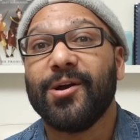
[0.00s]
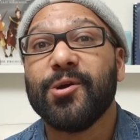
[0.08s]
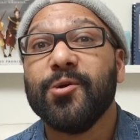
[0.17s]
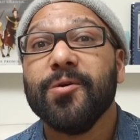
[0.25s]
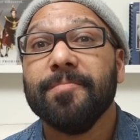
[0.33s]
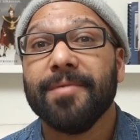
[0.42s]

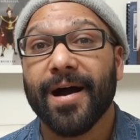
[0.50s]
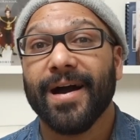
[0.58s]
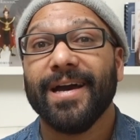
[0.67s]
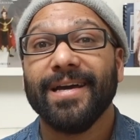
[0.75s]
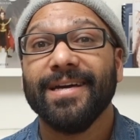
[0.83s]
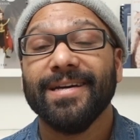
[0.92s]

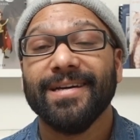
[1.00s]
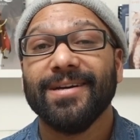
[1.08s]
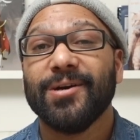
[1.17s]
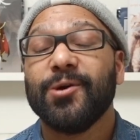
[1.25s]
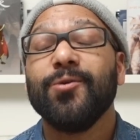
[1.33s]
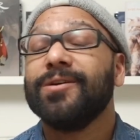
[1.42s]

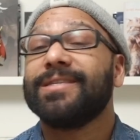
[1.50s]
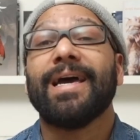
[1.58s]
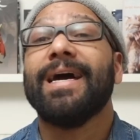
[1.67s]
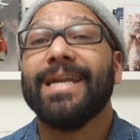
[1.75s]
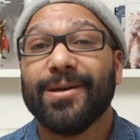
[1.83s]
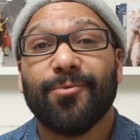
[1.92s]
who is
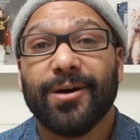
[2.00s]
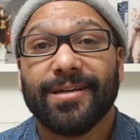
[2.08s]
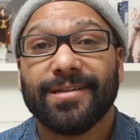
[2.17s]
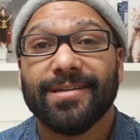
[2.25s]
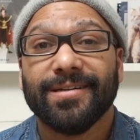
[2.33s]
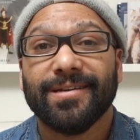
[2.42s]

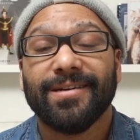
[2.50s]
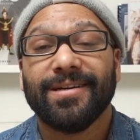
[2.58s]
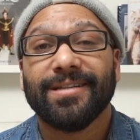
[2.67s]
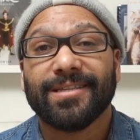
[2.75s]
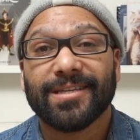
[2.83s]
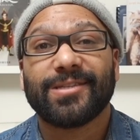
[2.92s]
anyone
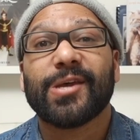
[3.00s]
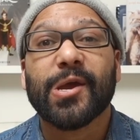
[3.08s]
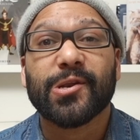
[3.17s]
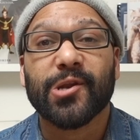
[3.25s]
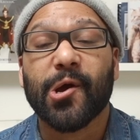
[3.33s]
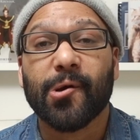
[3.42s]
to
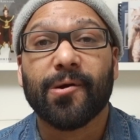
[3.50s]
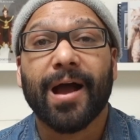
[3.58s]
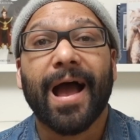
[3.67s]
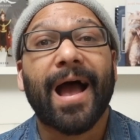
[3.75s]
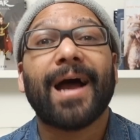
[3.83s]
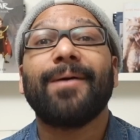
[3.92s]
say no?
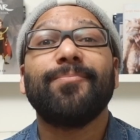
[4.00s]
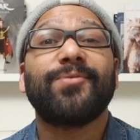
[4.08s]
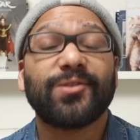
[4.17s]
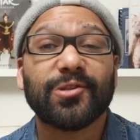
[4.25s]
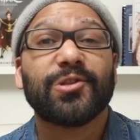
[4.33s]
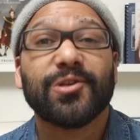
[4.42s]

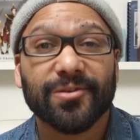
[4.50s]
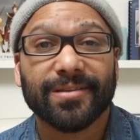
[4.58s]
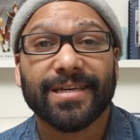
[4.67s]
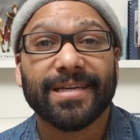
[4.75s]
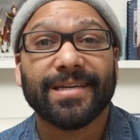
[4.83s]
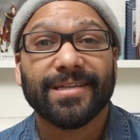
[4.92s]

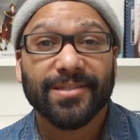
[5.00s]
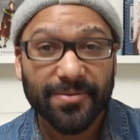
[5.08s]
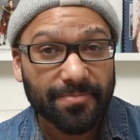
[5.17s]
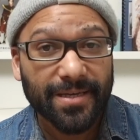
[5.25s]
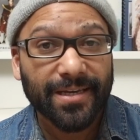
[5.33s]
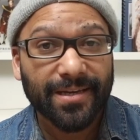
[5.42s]
Absolutely, to
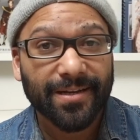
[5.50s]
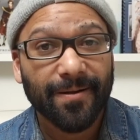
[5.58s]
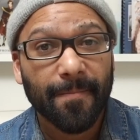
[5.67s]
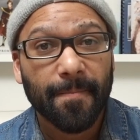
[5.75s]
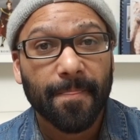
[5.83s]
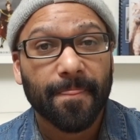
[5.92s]
me,
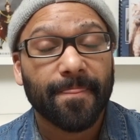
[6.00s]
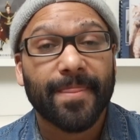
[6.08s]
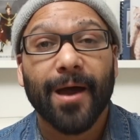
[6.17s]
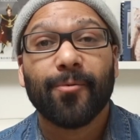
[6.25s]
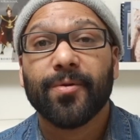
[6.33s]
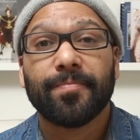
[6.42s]

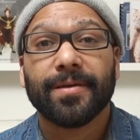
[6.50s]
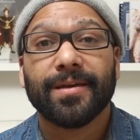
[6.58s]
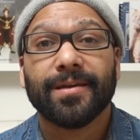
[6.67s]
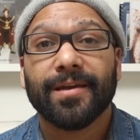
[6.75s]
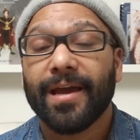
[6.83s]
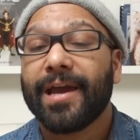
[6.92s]
that would
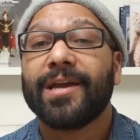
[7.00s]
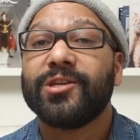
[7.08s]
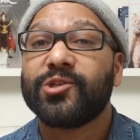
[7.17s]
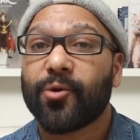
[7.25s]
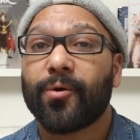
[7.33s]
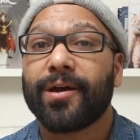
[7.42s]
be a
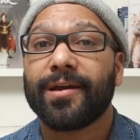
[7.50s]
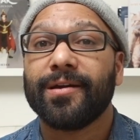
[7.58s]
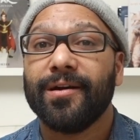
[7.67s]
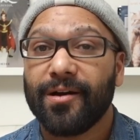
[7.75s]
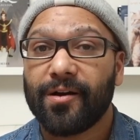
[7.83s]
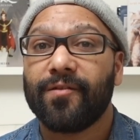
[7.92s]
joy
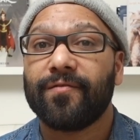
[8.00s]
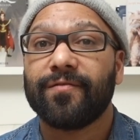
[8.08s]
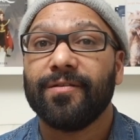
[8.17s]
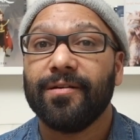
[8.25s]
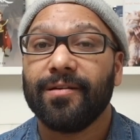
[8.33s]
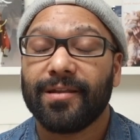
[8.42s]
of
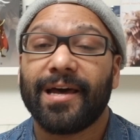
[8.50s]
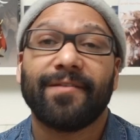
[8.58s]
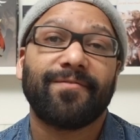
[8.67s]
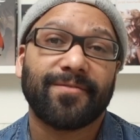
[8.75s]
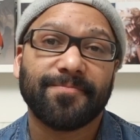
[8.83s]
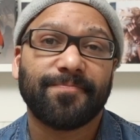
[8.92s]

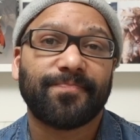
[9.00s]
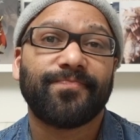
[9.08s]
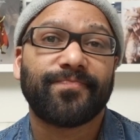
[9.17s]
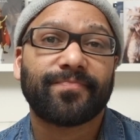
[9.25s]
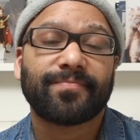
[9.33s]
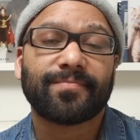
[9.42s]
life.
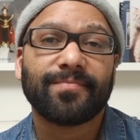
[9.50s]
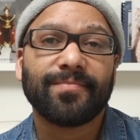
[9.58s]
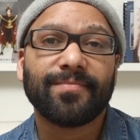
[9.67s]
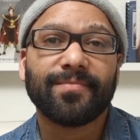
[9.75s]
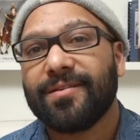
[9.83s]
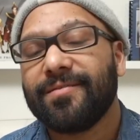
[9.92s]

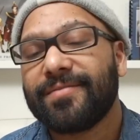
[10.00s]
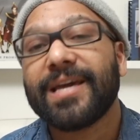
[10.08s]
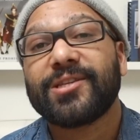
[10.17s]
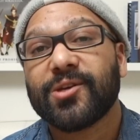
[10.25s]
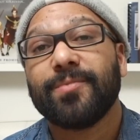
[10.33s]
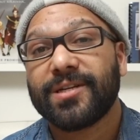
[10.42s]

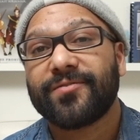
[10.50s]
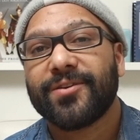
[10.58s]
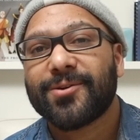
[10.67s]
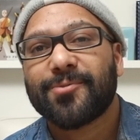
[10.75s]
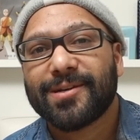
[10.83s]
Thanks so much for your